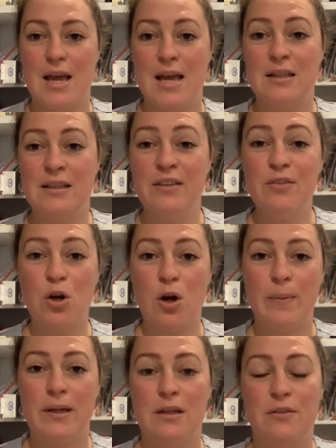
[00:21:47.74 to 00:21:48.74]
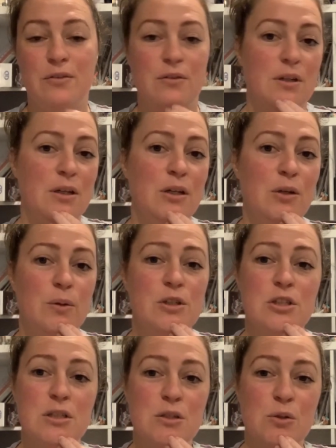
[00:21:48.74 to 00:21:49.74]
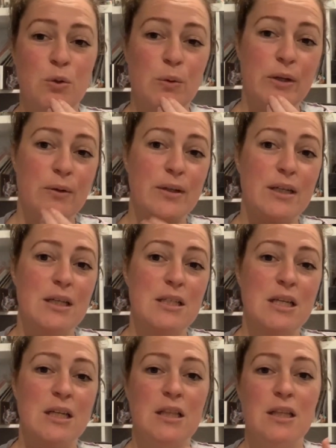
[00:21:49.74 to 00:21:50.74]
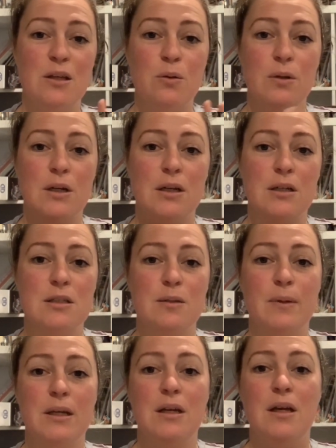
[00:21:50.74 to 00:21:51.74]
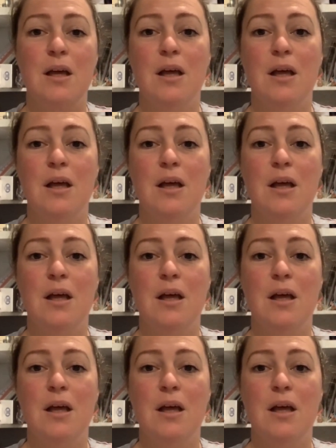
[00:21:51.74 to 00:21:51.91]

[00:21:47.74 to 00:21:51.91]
leave a comment if you've got any questions or queries, anything you want to ask me.